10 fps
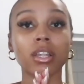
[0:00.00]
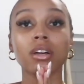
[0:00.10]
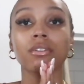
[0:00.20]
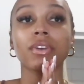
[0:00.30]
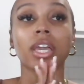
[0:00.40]

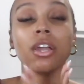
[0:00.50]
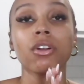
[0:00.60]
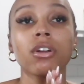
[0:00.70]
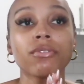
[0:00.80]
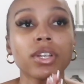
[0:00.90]
love
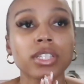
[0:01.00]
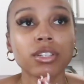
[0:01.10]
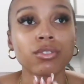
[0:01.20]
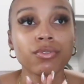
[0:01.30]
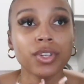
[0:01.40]
Care of because
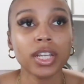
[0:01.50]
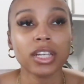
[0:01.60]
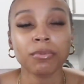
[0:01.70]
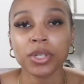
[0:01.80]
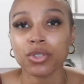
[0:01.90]
I do feel
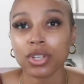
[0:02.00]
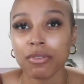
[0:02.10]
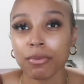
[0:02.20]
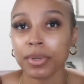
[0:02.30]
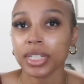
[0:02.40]
like it makes your
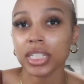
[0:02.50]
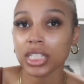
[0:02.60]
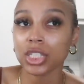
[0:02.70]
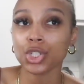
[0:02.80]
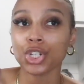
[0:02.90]
life a bit
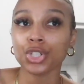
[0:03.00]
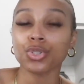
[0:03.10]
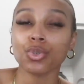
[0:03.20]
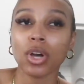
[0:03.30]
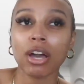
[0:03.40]
easier.
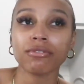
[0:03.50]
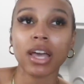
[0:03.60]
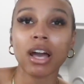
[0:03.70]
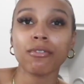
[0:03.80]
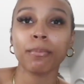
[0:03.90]
You don't have
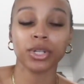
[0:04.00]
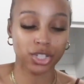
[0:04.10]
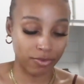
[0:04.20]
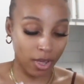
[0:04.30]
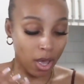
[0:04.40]
to have a
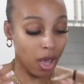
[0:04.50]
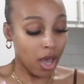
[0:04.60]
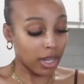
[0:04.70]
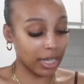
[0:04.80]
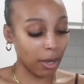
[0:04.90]
bunch of
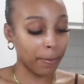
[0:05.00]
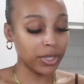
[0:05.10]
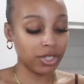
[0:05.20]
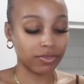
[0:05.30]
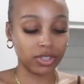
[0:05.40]
like a
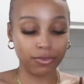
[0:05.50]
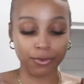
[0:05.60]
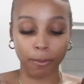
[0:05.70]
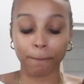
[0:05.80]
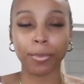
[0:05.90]
bunch of
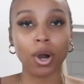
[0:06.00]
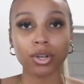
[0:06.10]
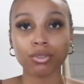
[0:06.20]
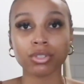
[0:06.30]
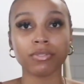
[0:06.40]
different
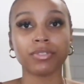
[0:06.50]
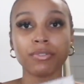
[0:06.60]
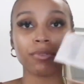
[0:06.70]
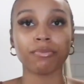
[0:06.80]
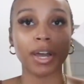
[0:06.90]
bottles of
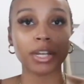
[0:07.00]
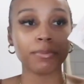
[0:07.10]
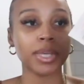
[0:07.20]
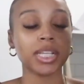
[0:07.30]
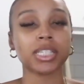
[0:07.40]
different
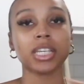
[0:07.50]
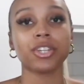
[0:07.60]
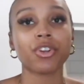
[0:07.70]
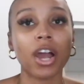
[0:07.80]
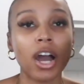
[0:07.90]
vitamins
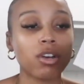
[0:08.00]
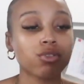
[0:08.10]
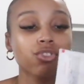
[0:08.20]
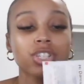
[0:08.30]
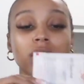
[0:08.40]
in your
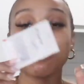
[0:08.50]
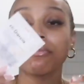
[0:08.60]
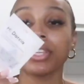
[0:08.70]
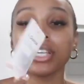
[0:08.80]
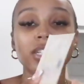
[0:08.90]
house. You just
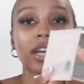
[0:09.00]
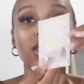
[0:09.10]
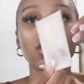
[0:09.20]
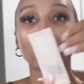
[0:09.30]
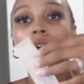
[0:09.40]
have these
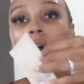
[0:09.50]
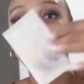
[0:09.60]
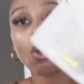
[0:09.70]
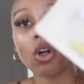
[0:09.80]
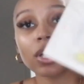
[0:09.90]
and they're
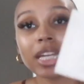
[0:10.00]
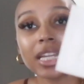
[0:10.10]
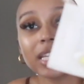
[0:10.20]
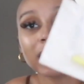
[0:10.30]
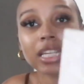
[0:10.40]
all
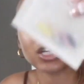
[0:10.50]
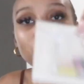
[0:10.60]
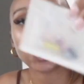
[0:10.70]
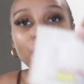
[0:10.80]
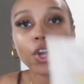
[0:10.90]
in
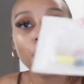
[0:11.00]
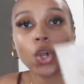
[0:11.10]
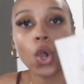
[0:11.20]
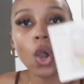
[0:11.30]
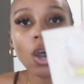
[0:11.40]
here
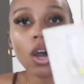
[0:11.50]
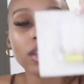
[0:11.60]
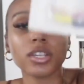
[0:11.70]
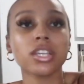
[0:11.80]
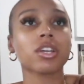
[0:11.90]

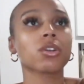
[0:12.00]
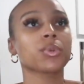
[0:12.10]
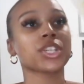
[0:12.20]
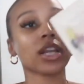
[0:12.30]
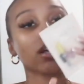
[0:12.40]
on here,
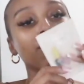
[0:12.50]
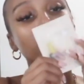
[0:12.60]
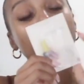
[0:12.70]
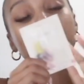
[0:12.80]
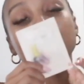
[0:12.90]
which I love.
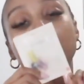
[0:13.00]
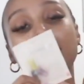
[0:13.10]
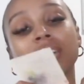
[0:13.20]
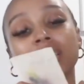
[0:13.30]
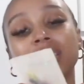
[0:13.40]
This one says,
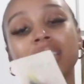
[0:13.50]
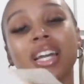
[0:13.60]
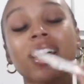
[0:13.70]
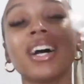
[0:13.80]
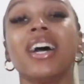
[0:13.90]
hey
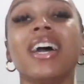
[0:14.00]
Darcia.